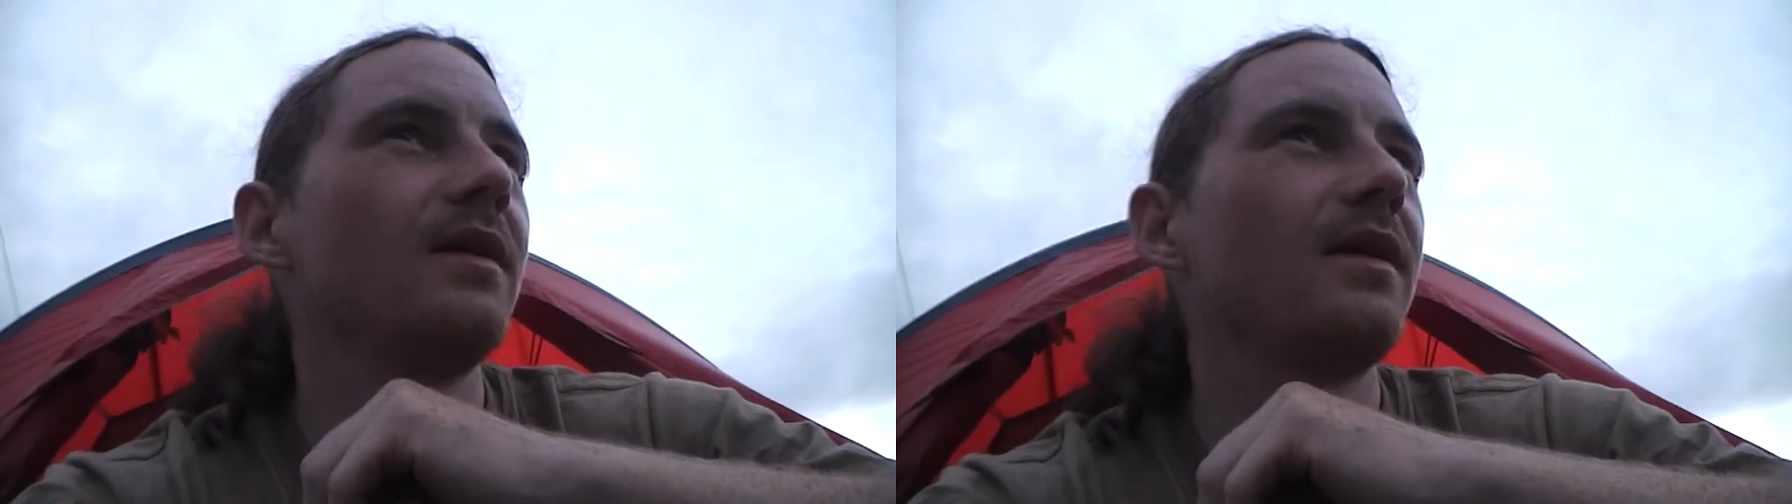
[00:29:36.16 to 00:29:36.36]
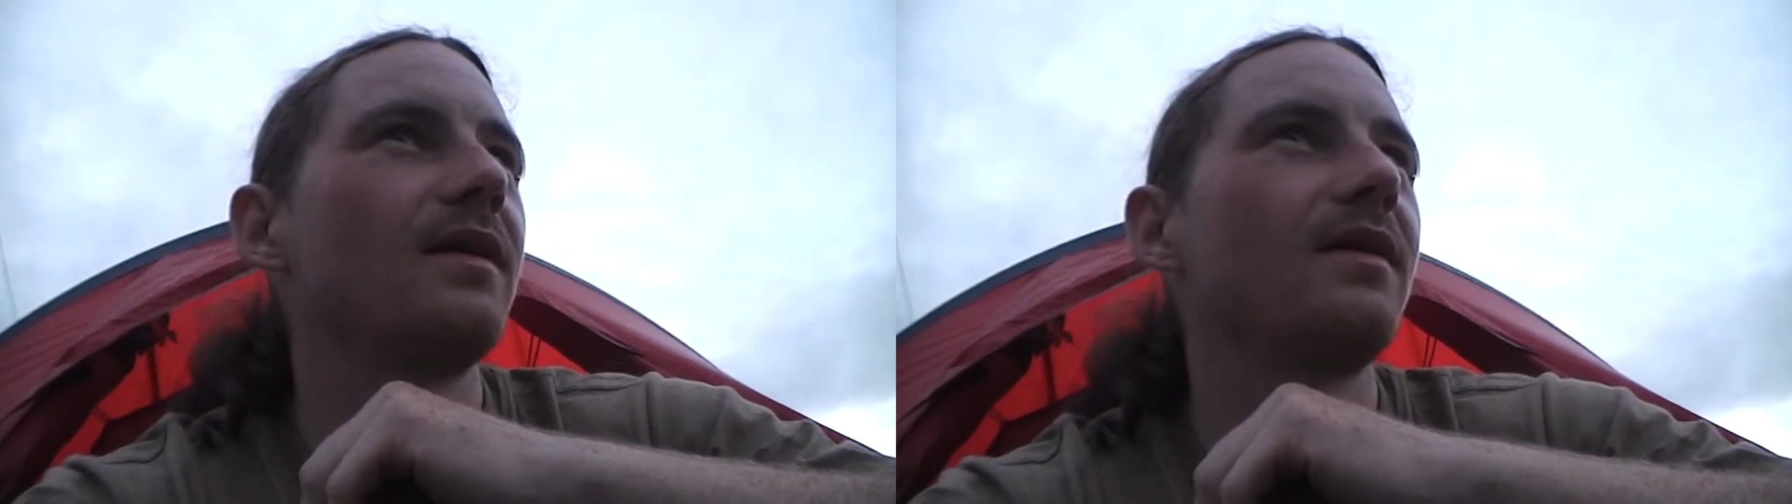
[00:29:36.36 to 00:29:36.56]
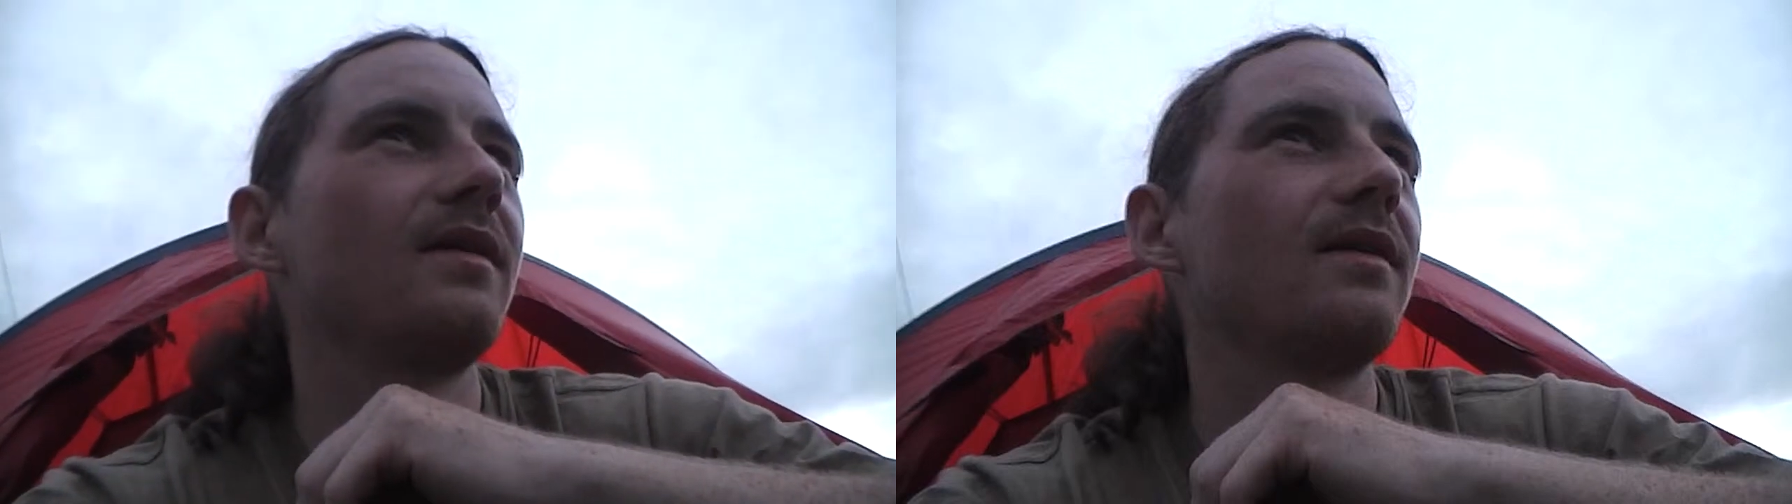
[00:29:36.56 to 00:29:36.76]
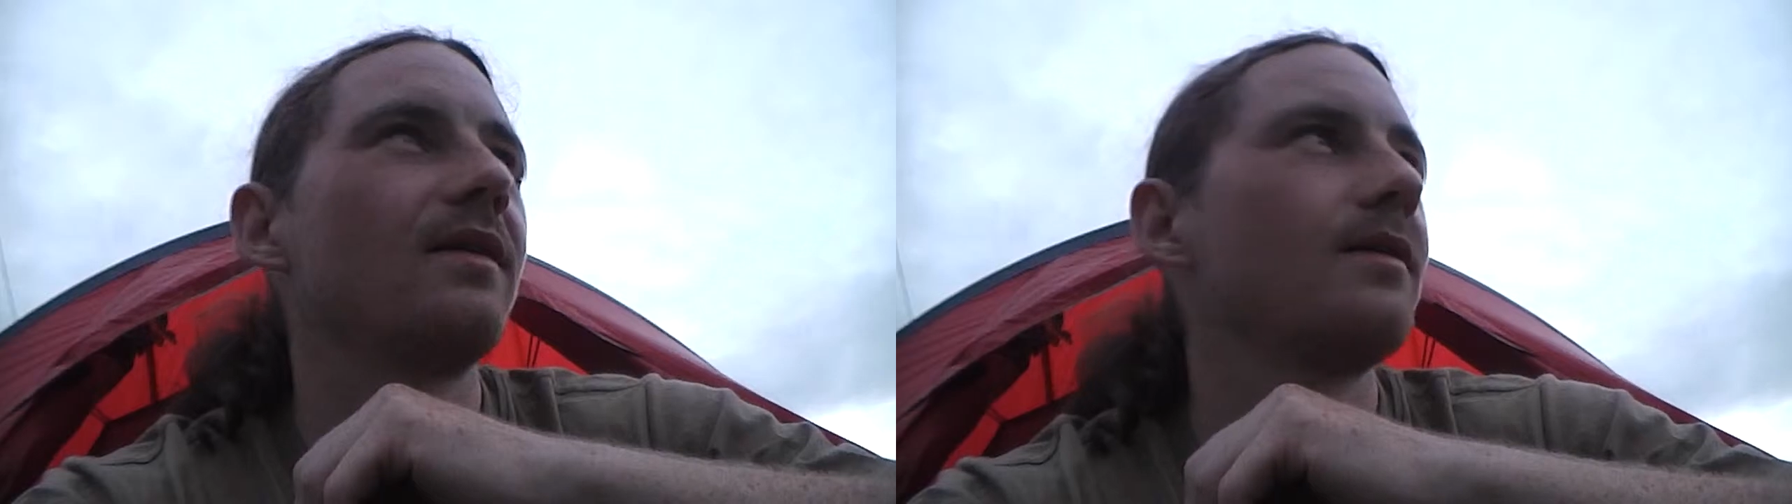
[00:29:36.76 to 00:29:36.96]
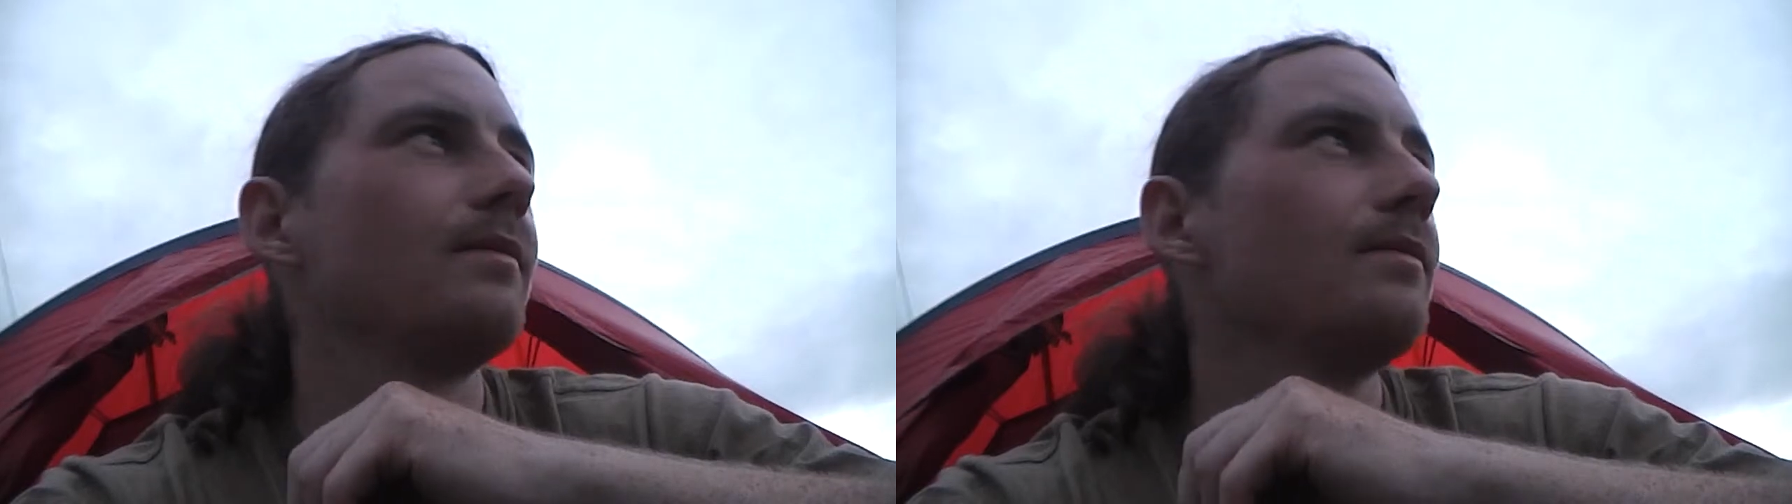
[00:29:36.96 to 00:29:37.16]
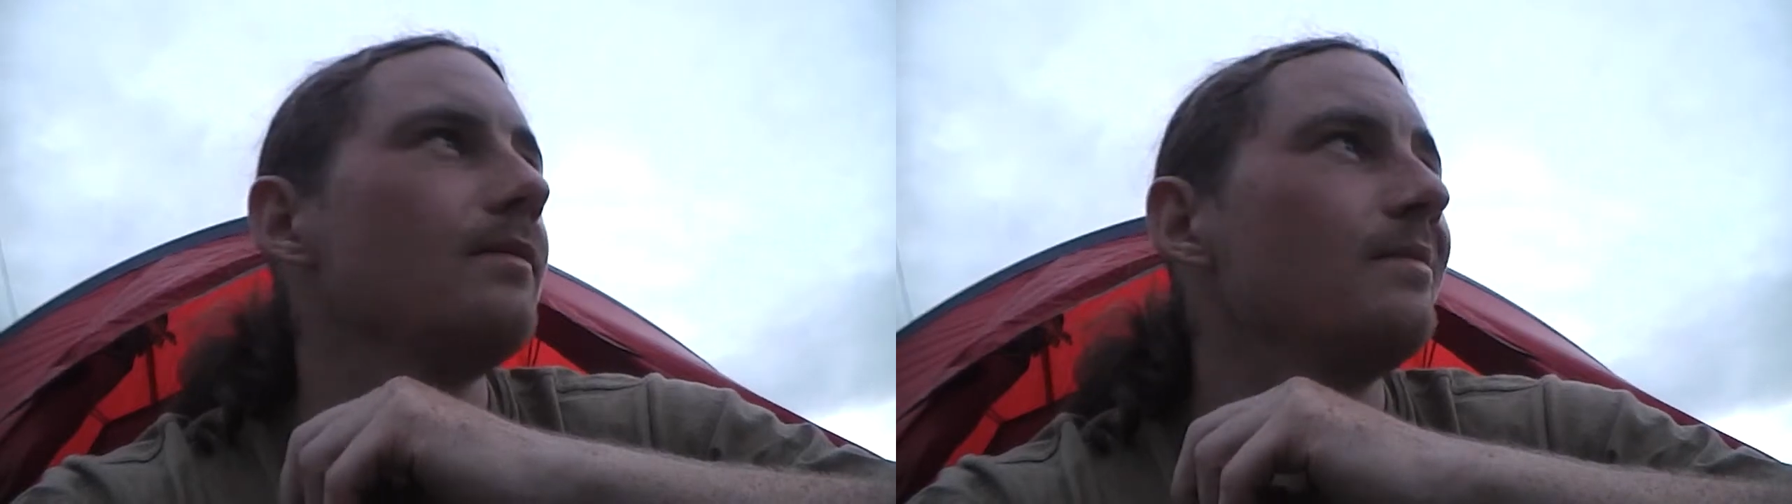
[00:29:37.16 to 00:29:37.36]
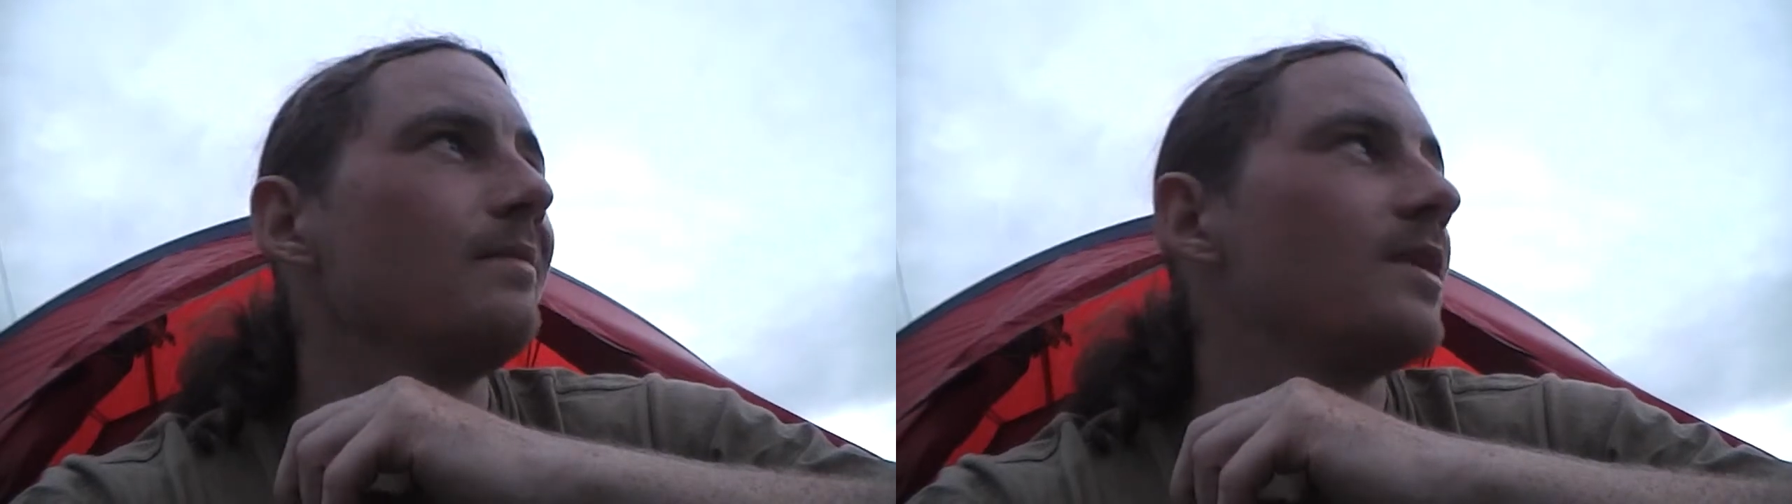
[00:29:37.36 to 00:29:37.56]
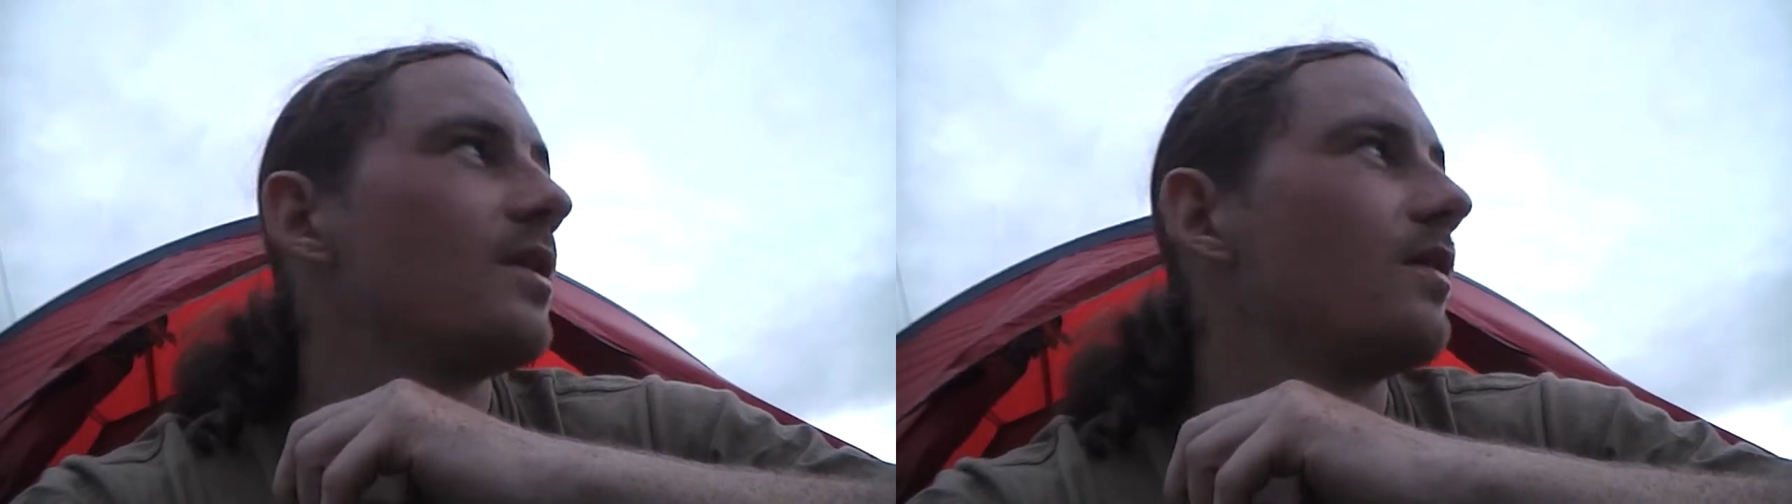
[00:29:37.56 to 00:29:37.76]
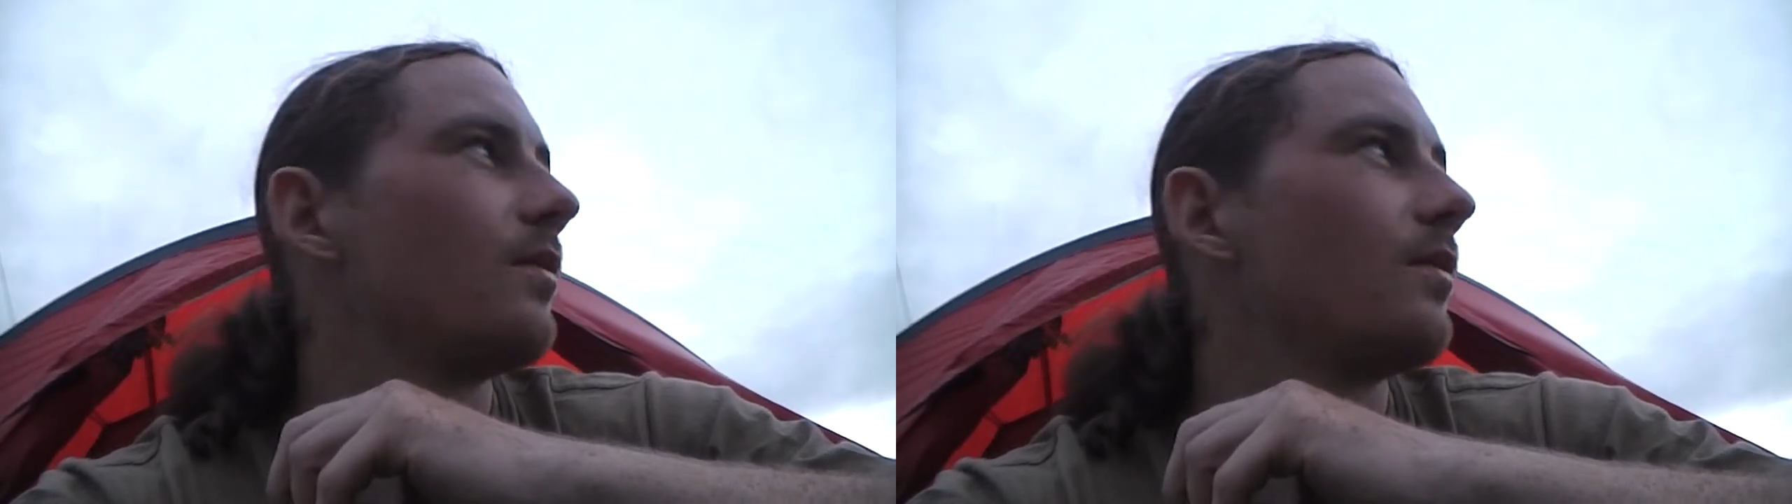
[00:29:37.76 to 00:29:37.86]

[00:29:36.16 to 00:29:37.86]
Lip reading: And so